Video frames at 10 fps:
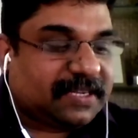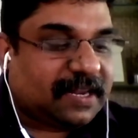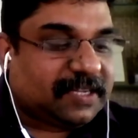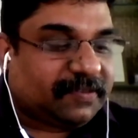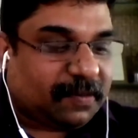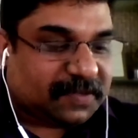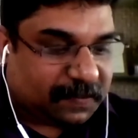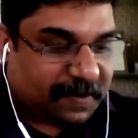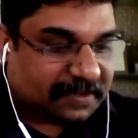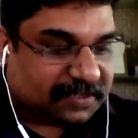energy from
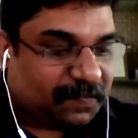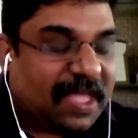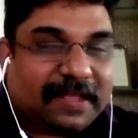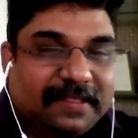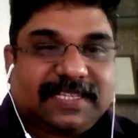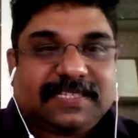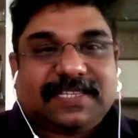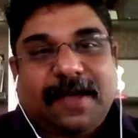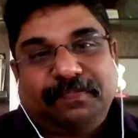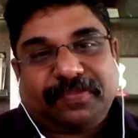space. This is a